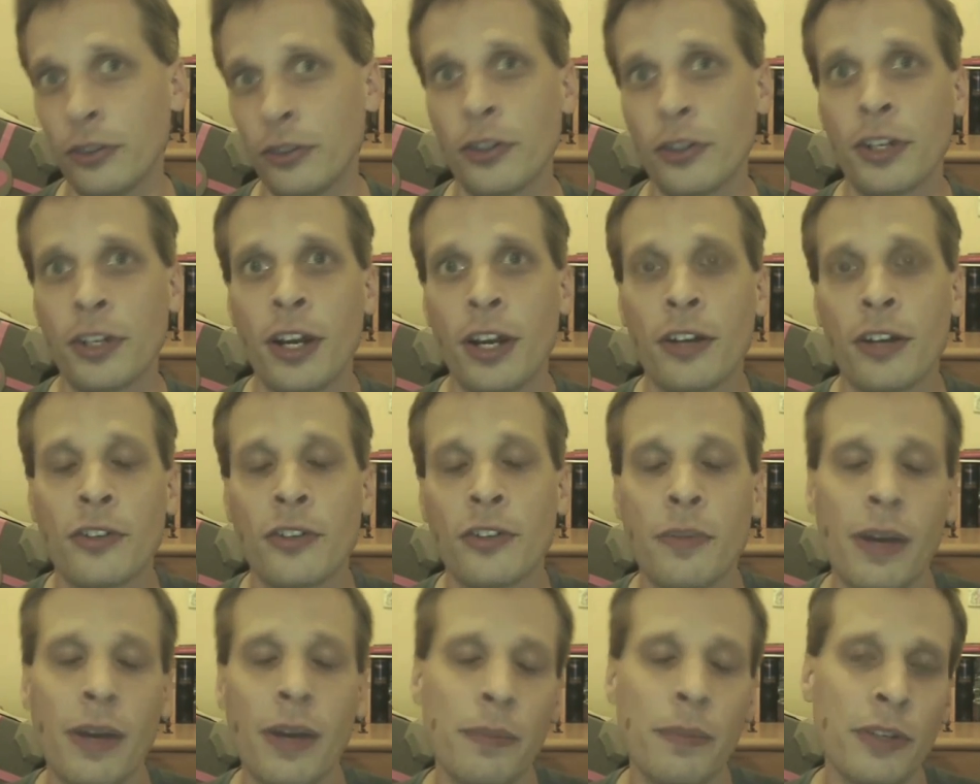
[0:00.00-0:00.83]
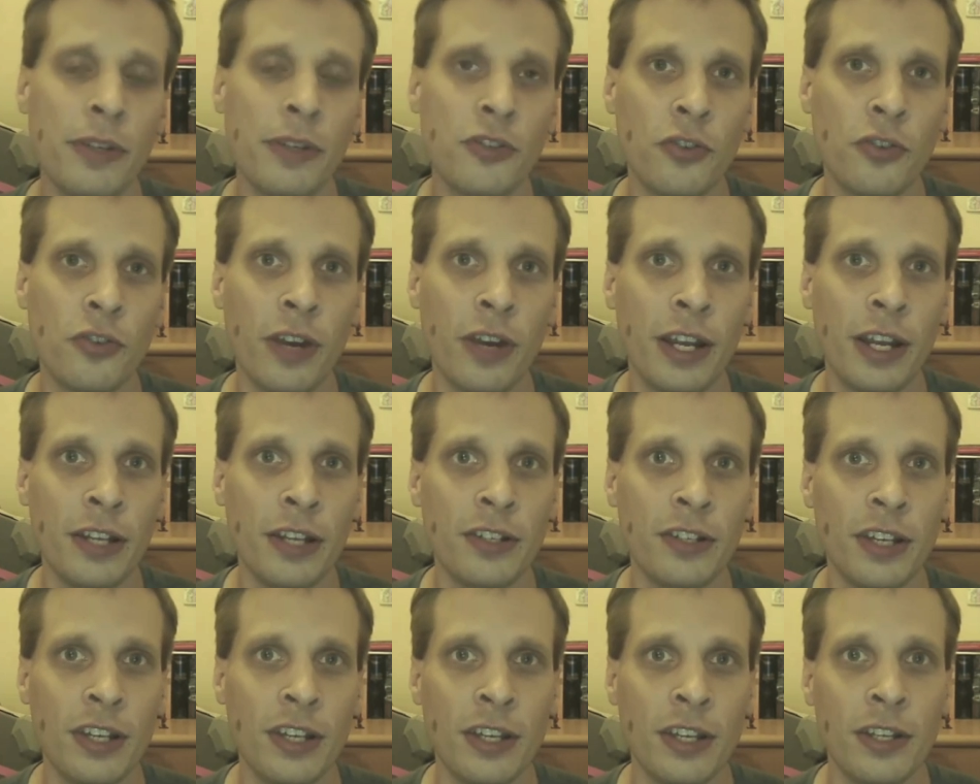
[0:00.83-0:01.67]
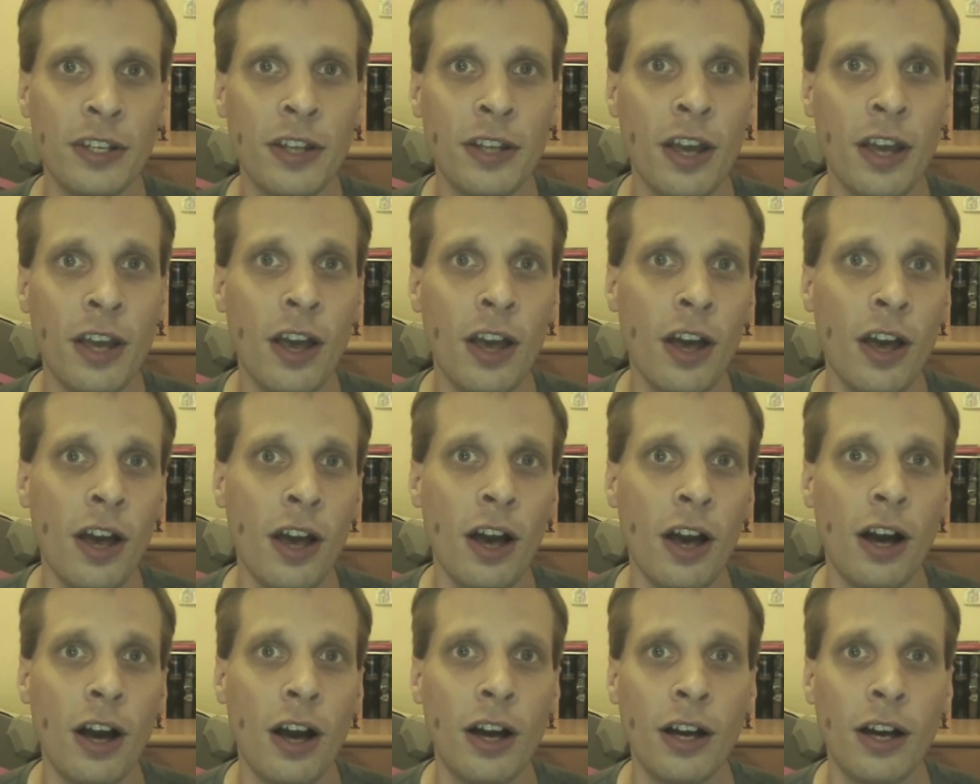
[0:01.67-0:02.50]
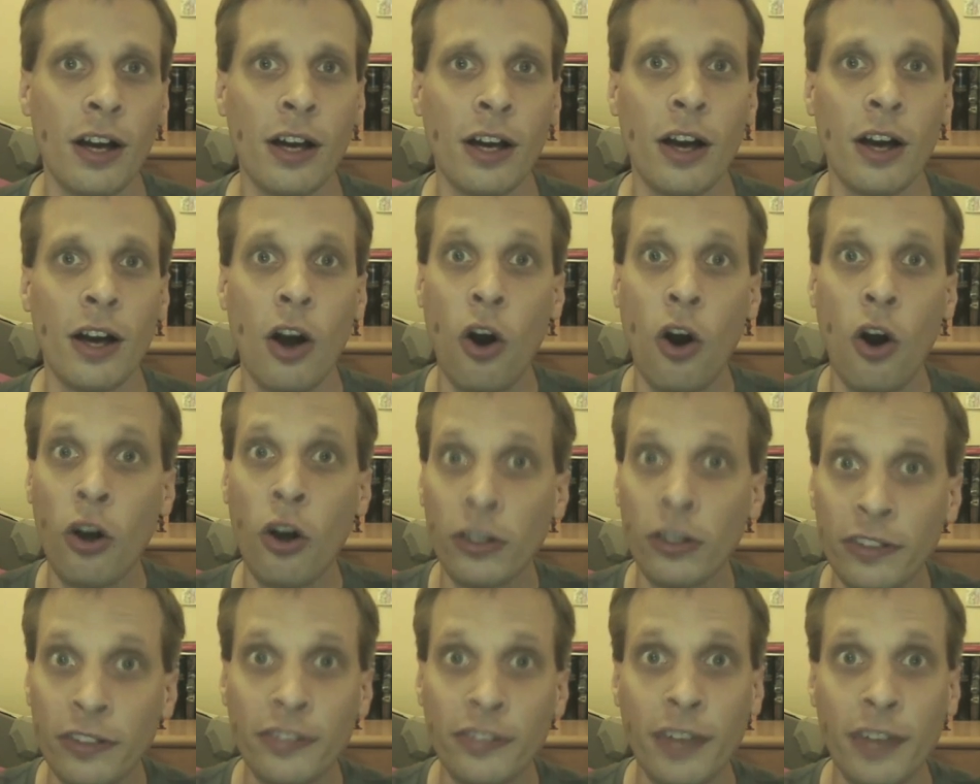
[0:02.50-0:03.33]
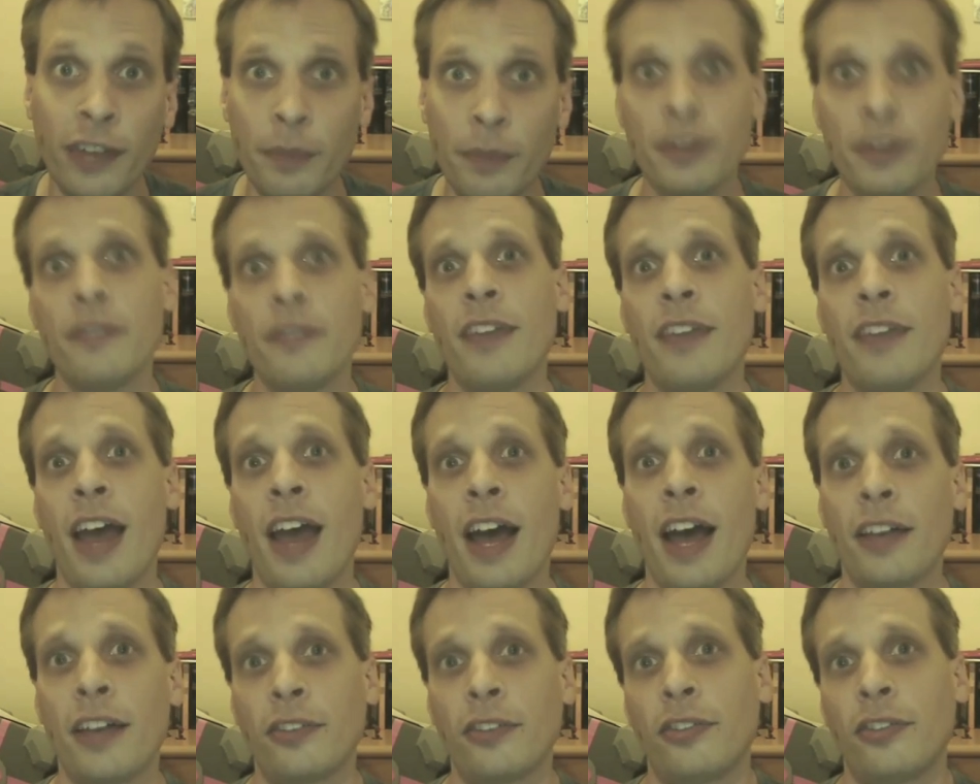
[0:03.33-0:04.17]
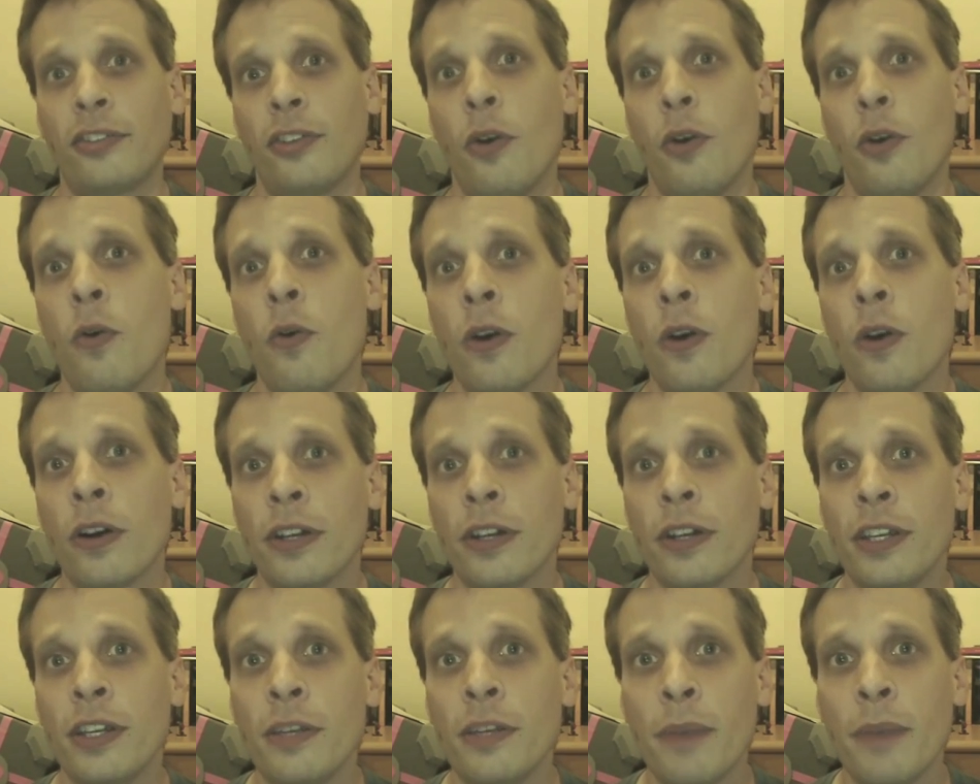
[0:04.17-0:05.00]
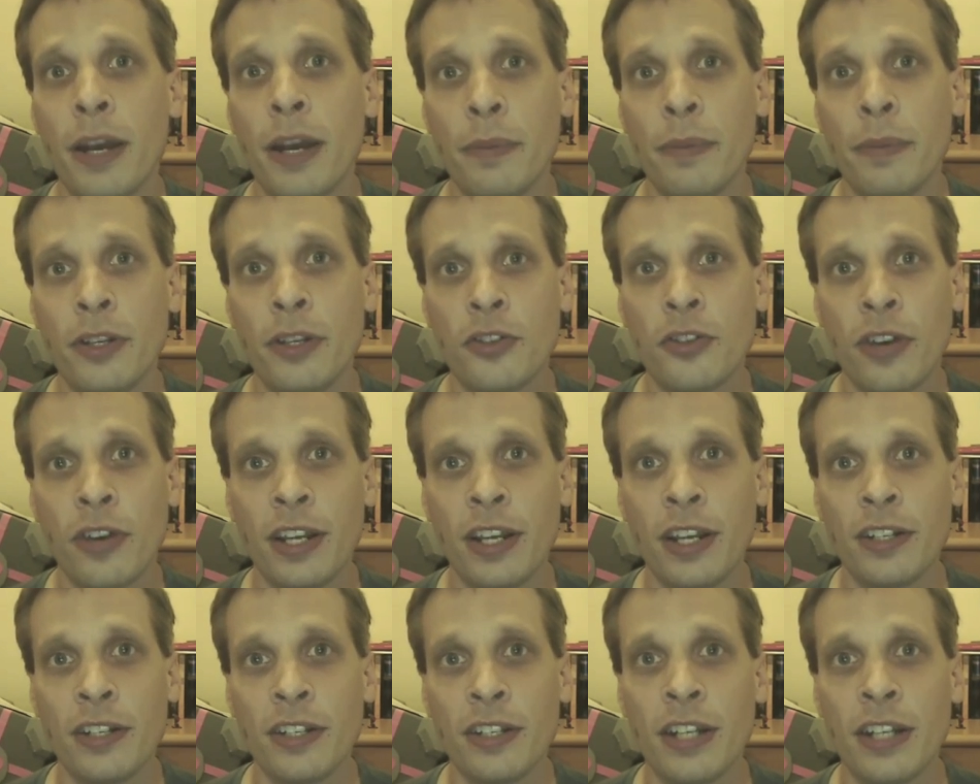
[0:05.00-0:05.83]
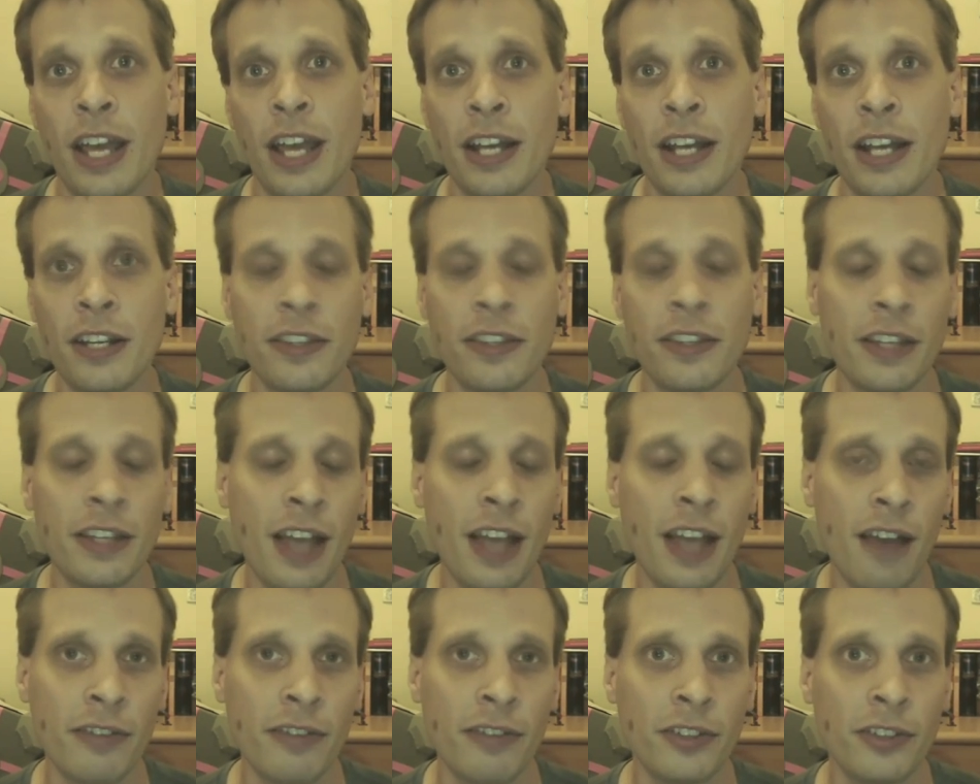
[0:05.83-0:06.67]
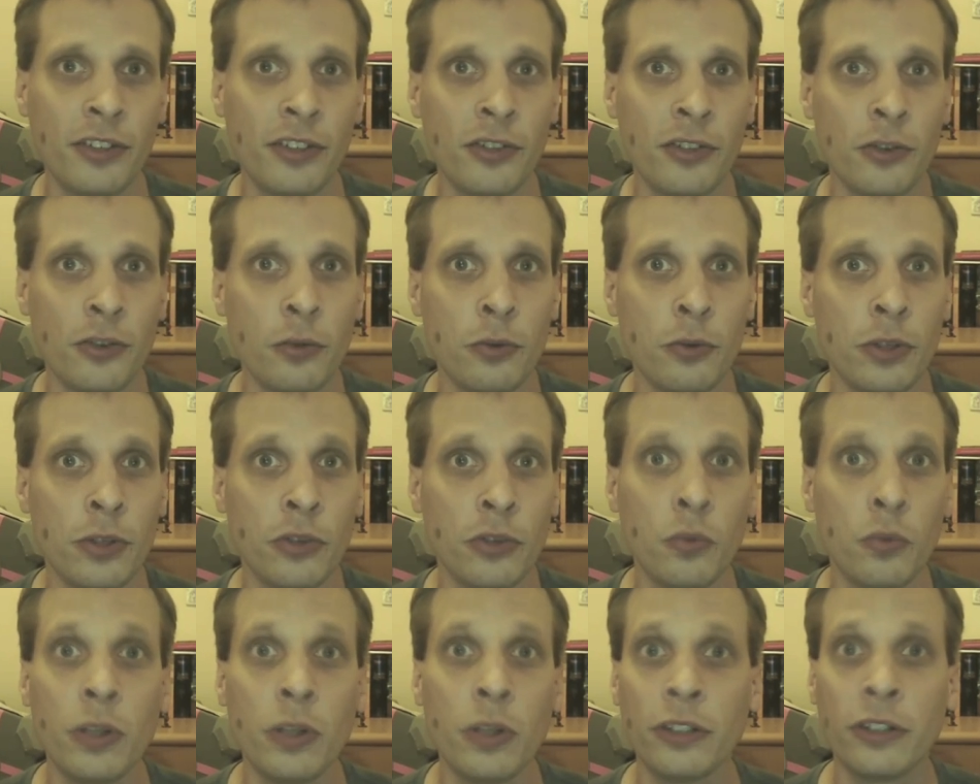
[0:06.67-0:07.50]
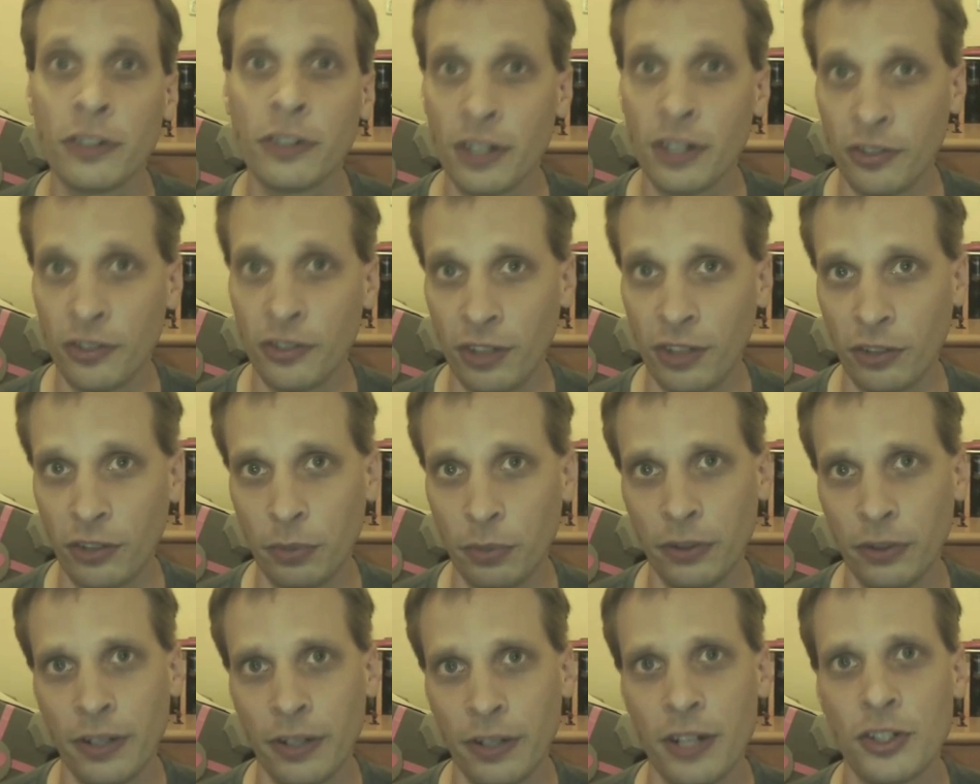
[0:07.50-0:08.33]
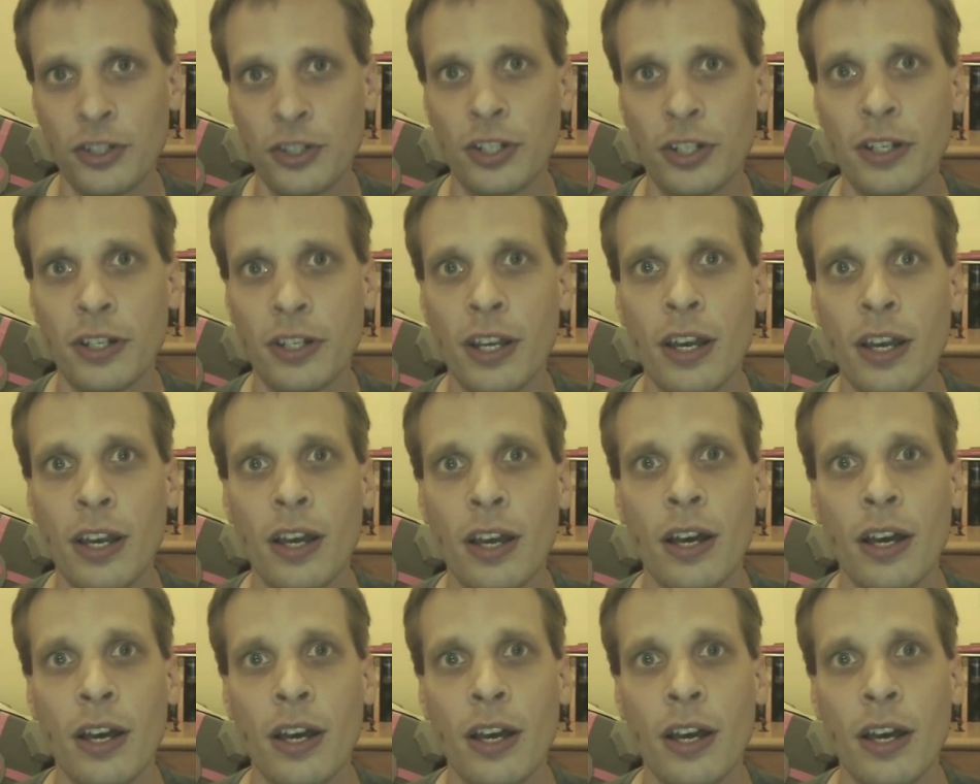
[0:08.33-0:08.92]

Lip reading: Your character might be trained in all deceptive tasks, or he might be trained in anything having to do with wilderness exploration.